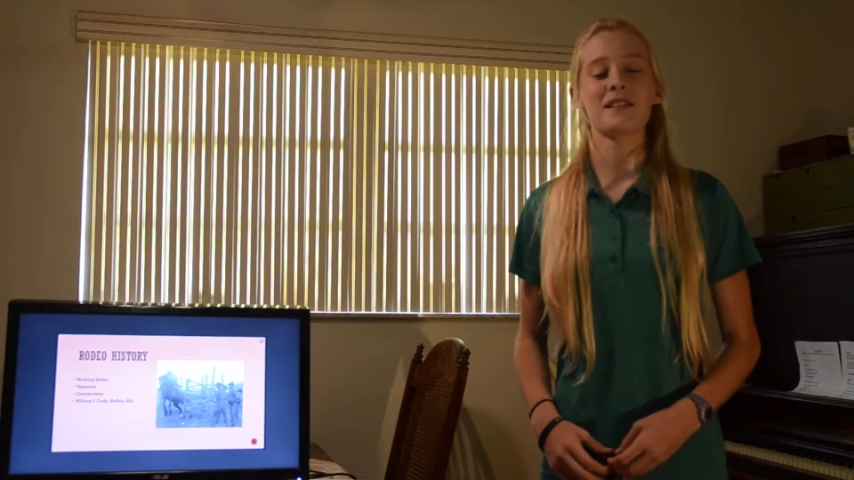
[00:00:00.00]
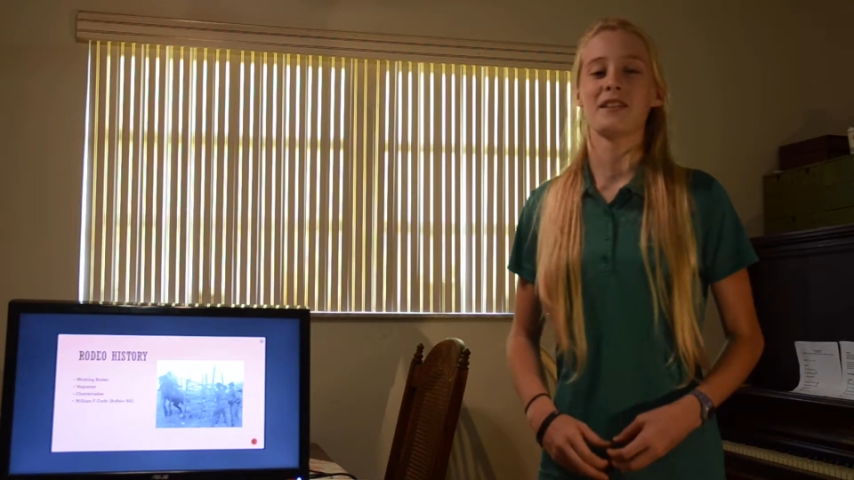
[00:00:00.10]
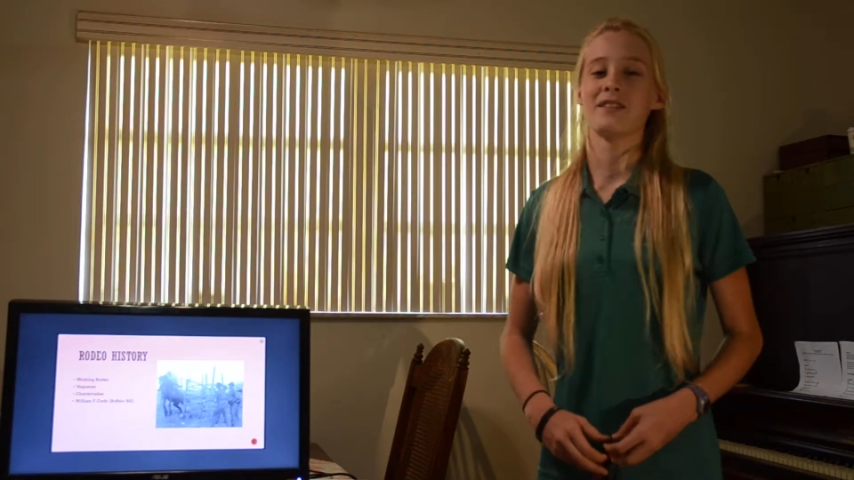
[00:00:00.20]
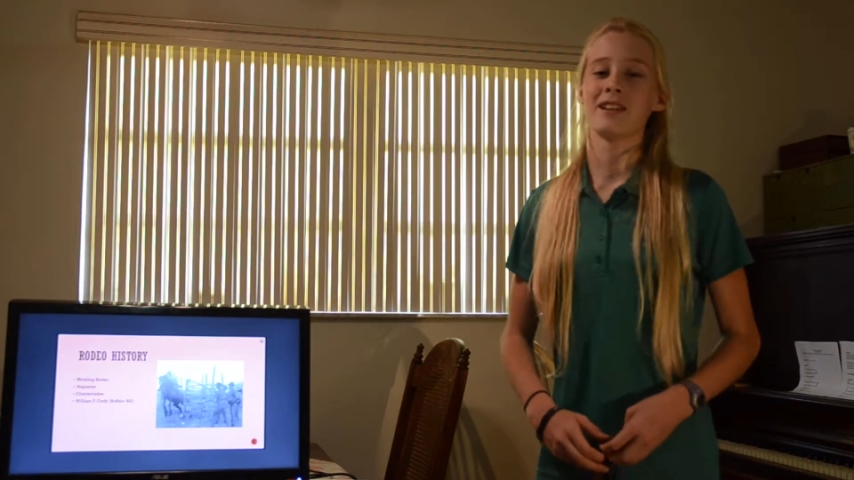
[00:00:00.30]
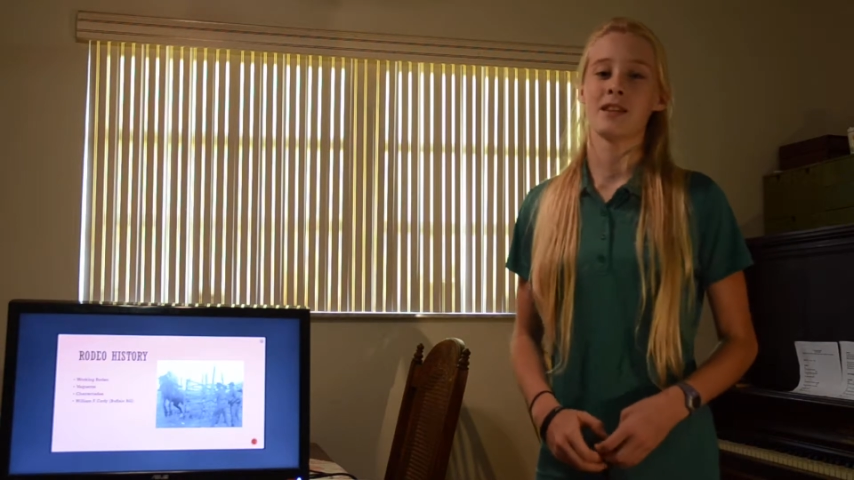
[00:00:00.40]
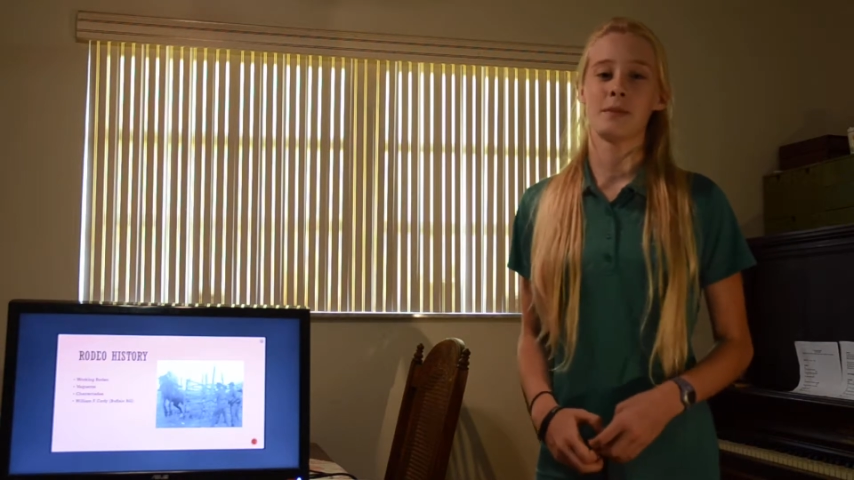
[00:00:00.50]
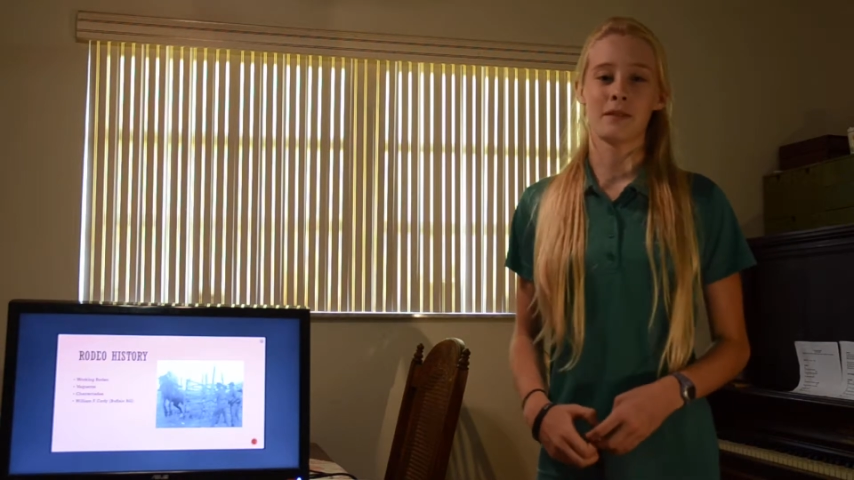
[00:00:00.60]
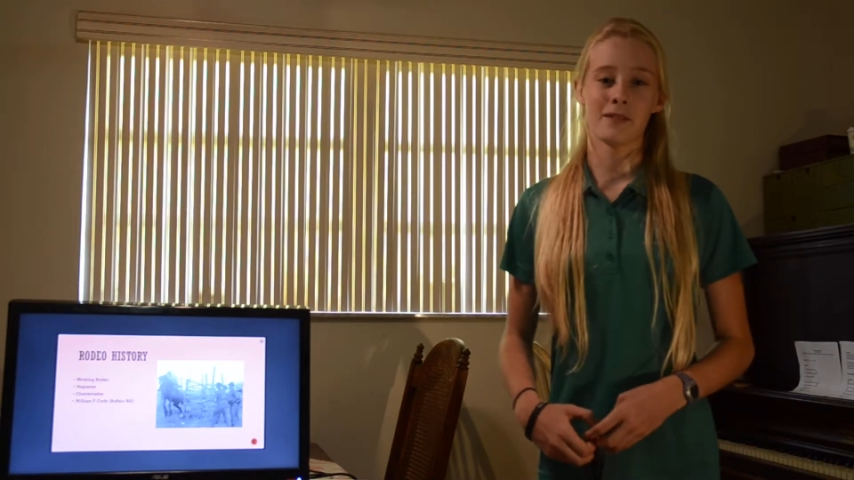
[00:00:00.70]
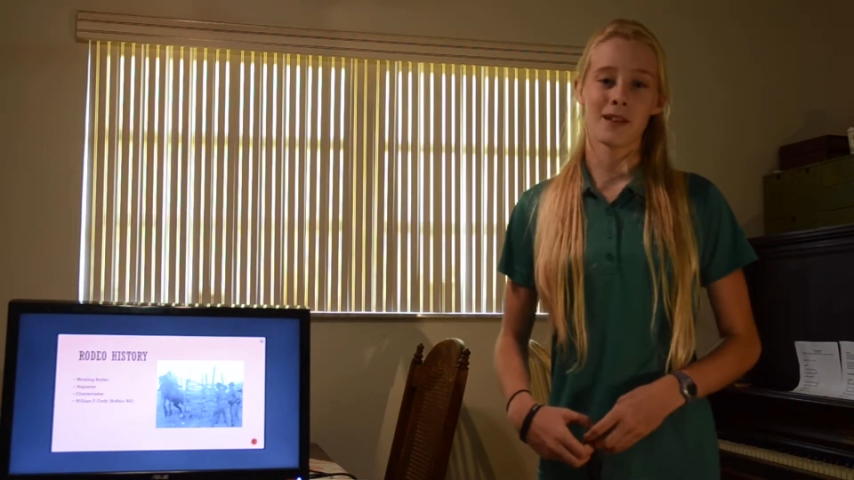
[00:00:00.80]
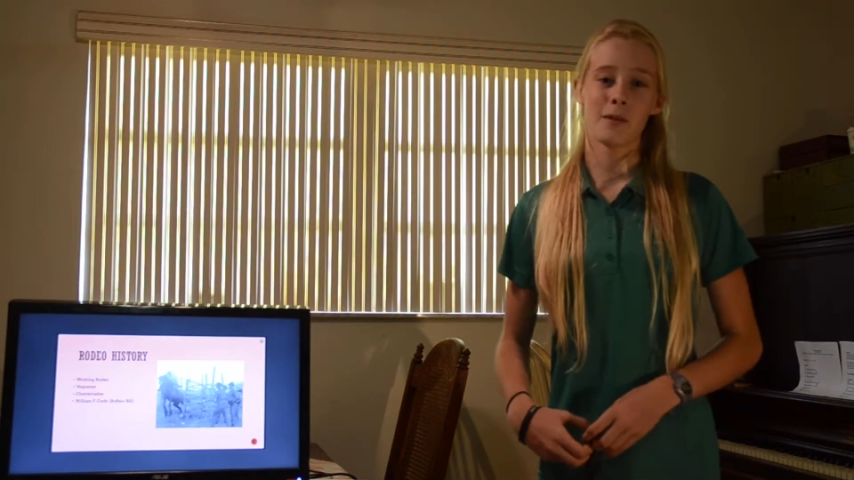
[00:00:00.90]
known as
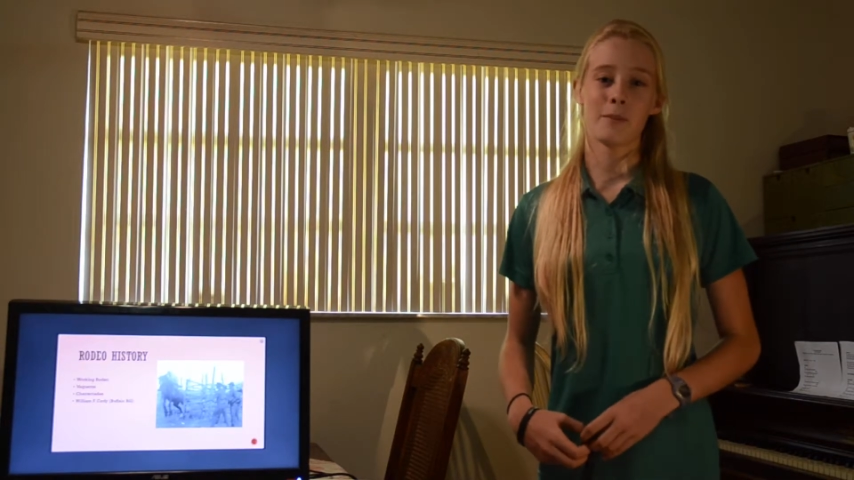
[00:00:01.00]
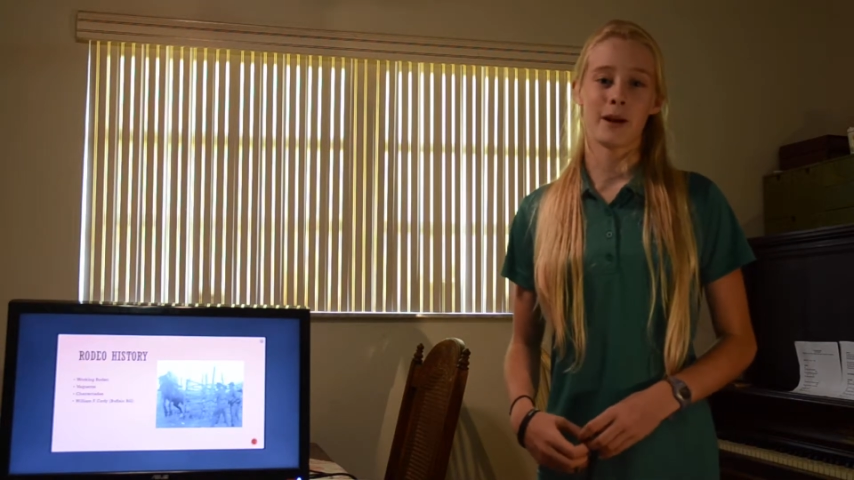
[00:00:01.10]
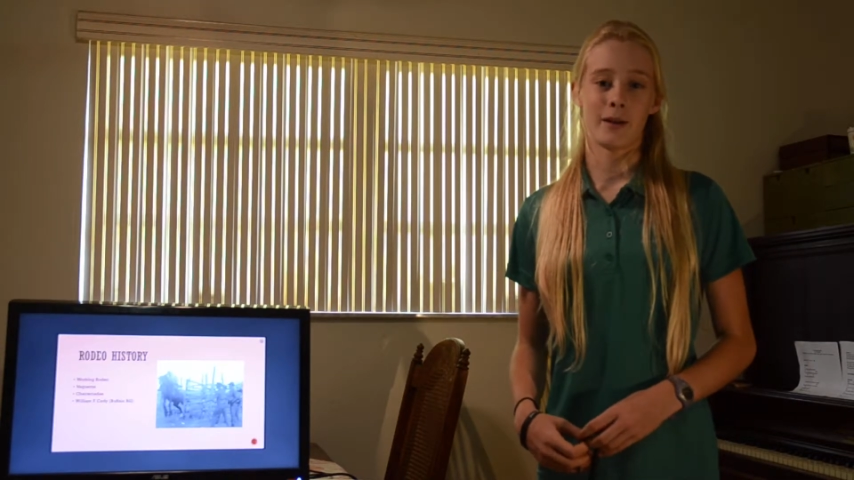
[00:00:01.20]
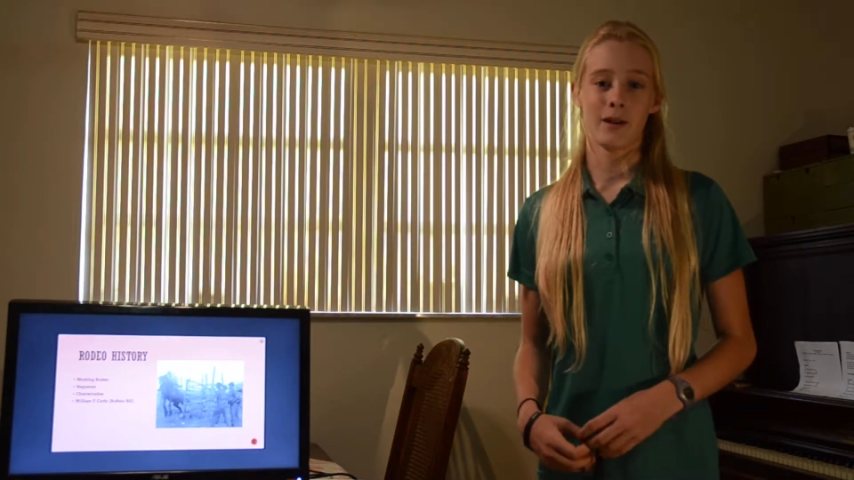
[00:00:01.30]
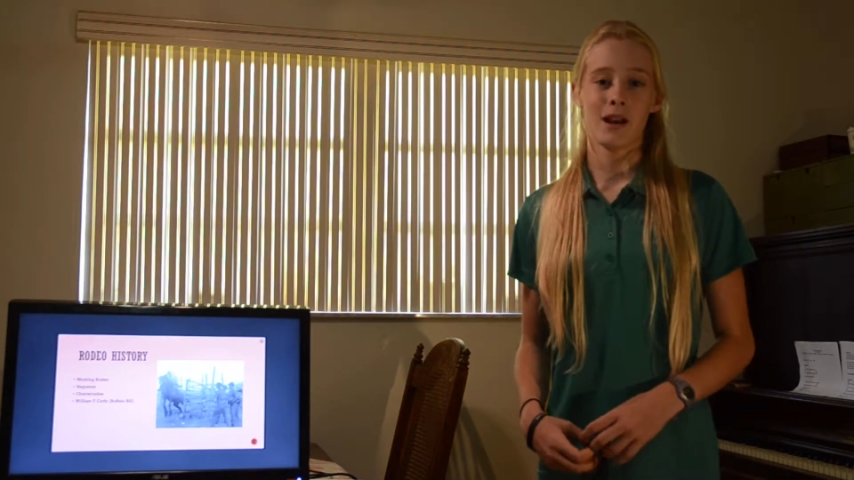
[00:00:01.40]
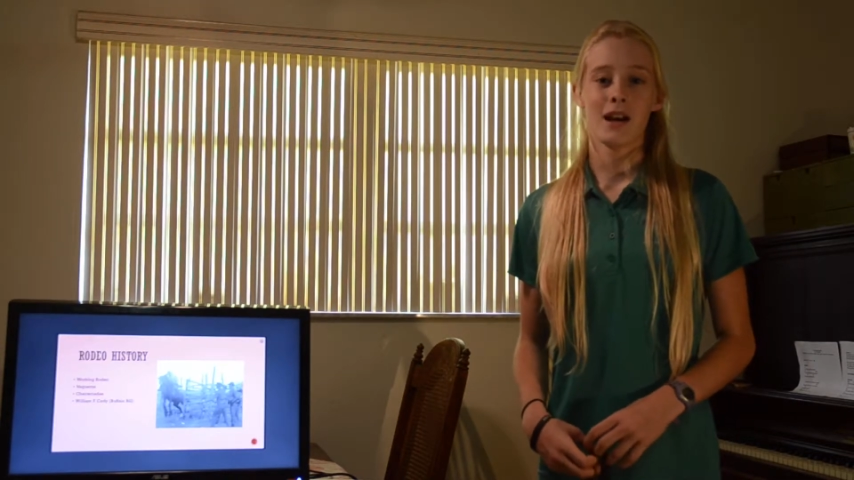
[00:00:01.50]
Buffalo Bill,